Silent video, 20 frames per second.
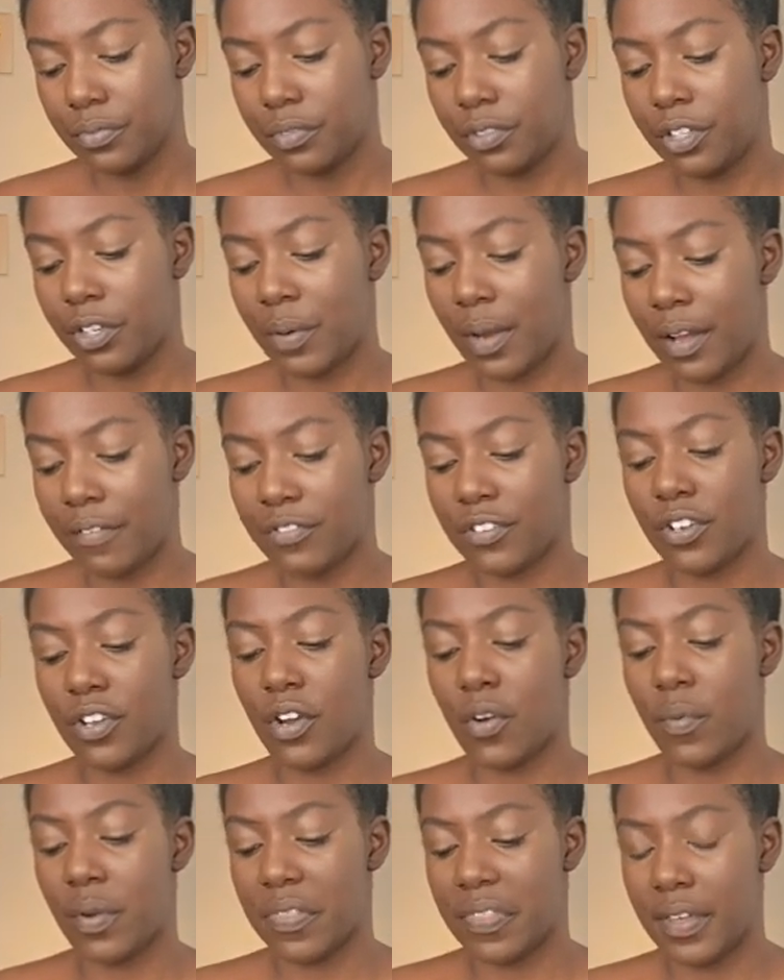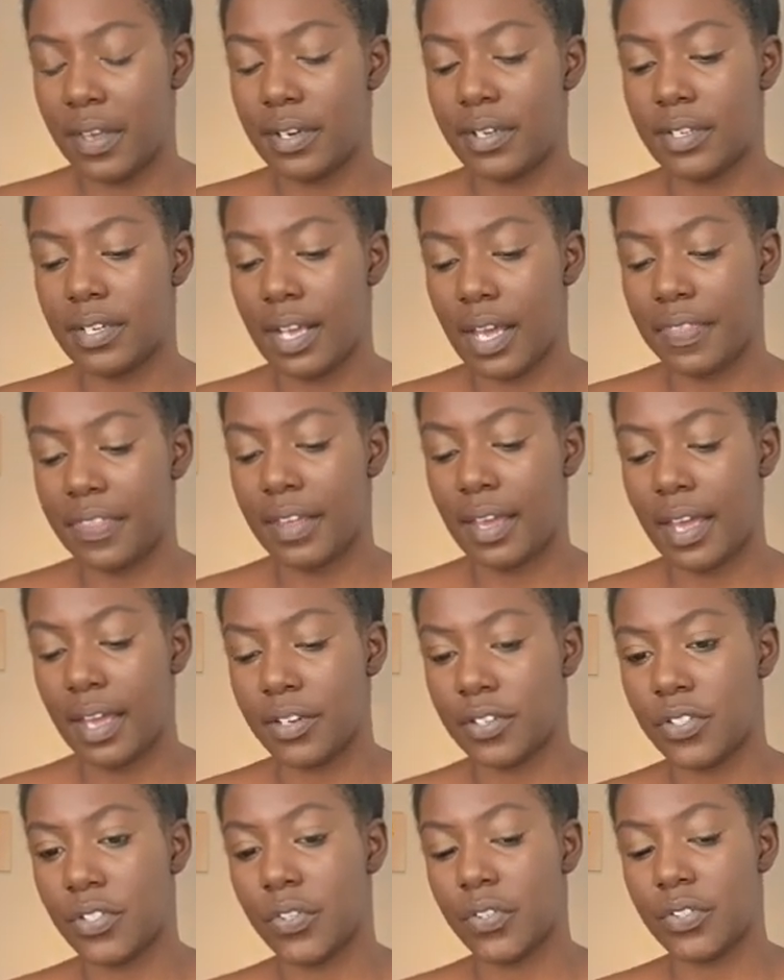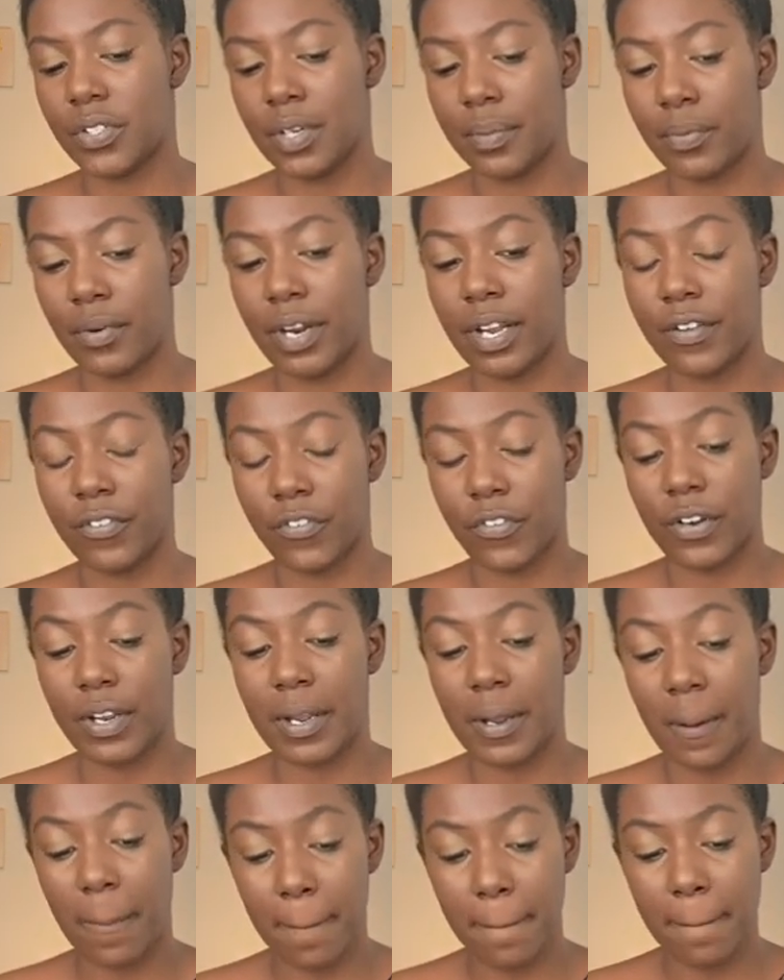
You have to go within to get the answers to break free.